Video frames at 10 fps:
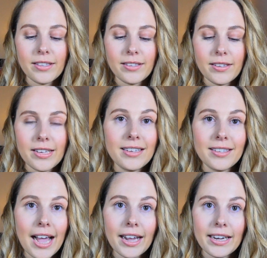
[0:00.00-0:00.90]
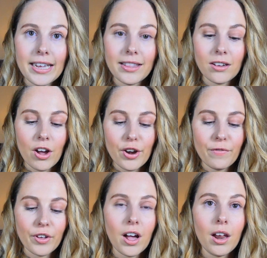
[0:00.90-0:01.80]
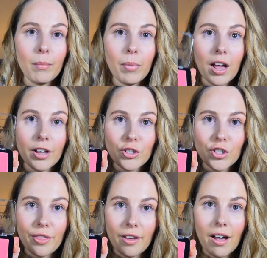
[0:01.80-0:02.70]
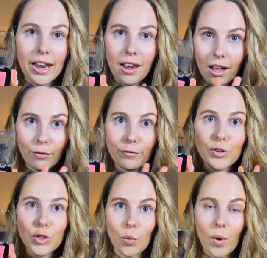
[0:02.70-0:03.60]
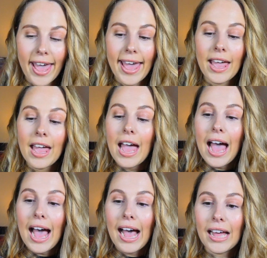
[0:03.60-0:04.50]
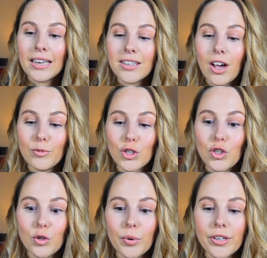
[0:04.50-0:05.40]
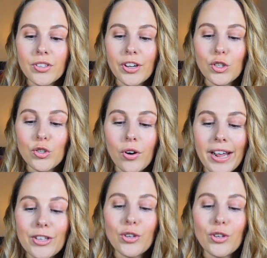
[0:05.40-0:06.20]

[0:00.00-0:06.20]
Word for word: This is exactly the kind of the colour blush that I love to wear and I'm just super excited to try it.